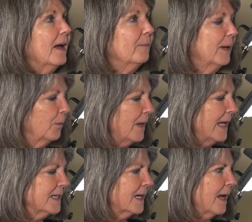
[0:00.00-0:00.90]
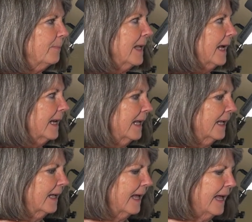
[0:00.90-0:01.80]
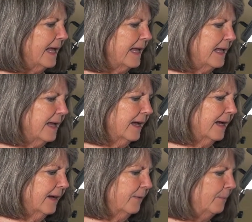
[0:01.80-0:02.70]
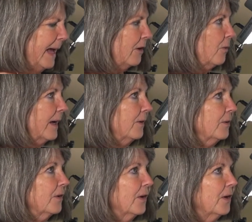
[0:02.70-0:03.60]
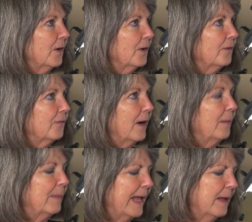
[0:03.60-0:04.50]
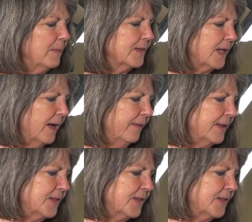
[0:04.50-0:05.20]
But we ended up getting a background from Amazon.